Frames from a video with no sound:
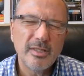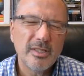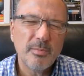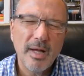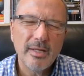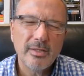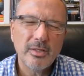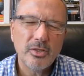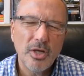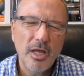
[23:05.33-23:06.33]
and despised the
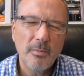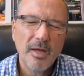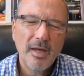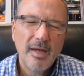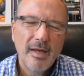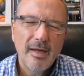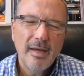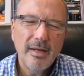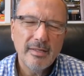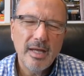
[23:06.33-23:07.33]
shame,
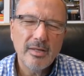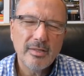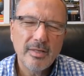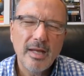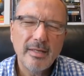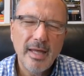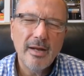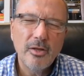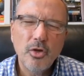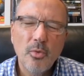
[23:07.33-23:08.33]
and is now set
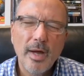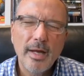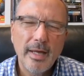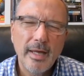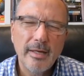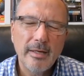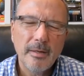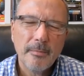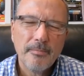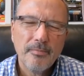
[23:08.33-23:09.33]
down at your right hand.
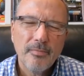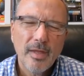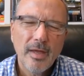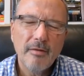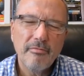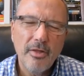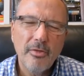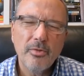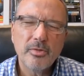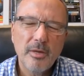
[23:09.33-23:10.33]
And
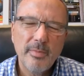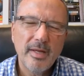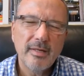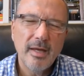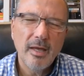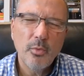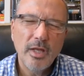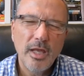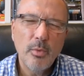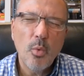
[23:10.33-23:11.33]
Father, there's coming a day
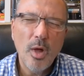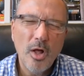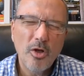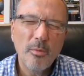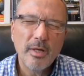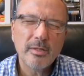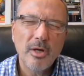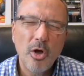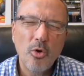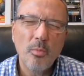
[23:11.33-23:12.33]
when he will welcome us
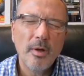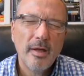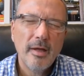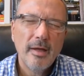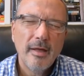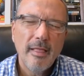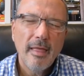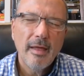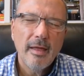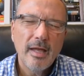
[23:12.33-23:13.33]
home
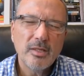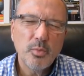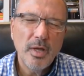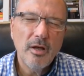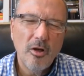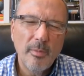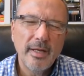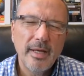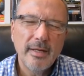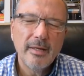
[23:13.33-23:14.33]
as we
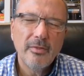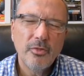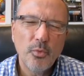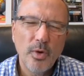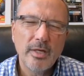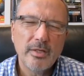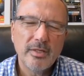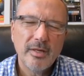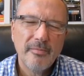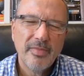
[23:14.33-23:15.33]
culminate the race.